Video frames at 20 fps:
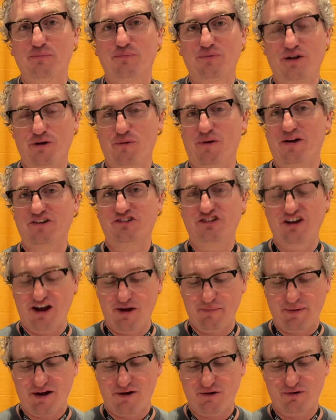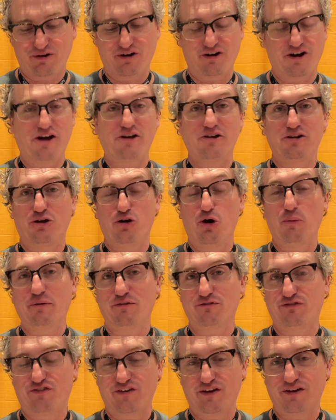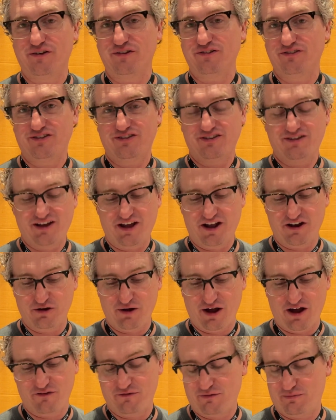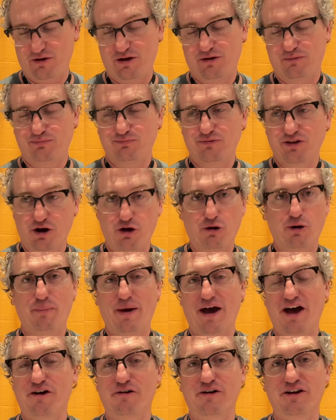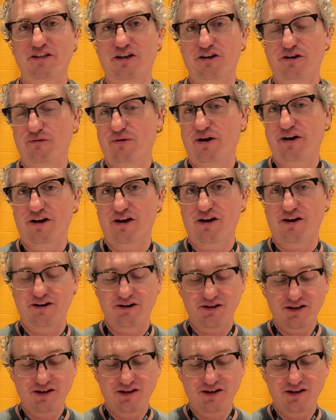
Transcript: and you want to jam out, or out in an open field and you have you know a battery that you're running on,